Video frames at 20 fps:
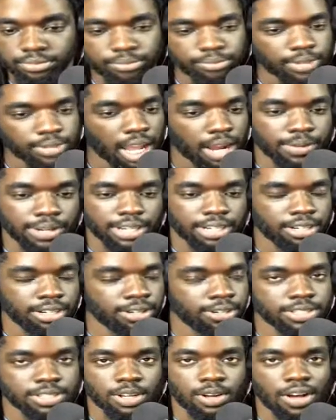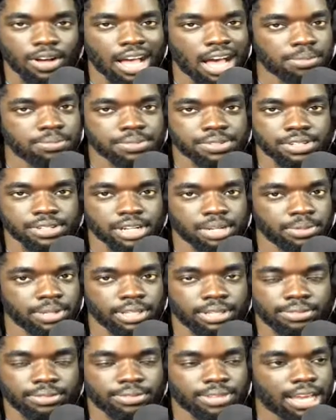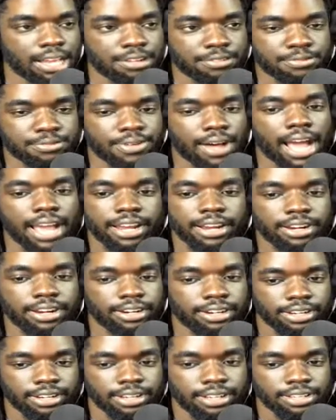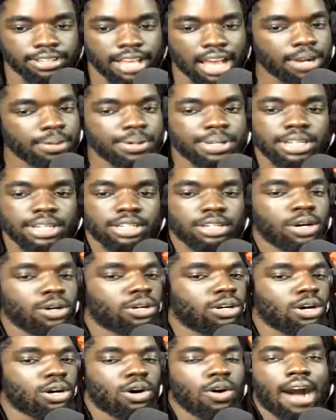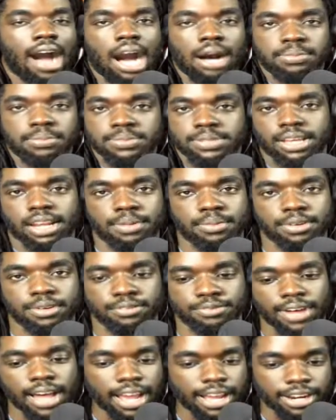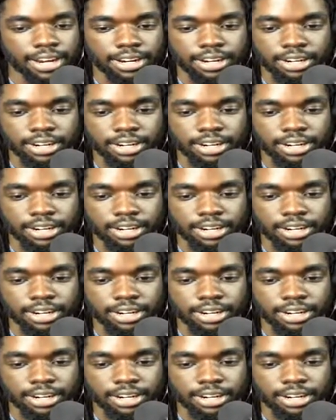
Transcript: I already know this whole album's gonna be like fire. I already know the whole album's gonna be fire.